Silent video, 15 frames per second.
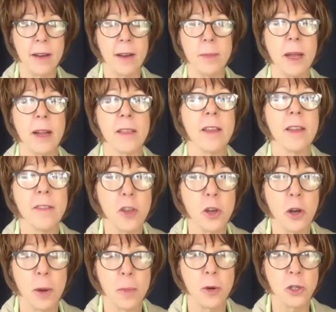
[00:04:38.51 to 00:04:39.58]
I mean, I love the
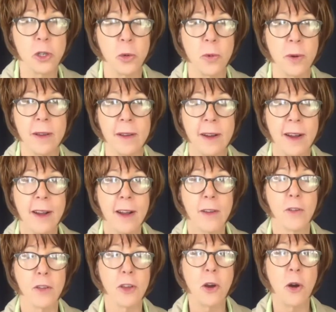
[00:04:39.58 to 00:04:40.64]
commercial
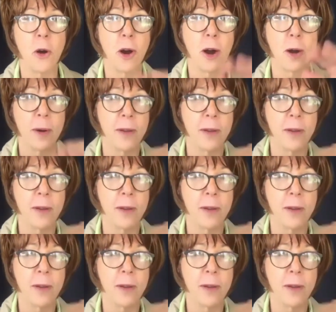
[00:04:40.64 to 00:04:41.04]
for the car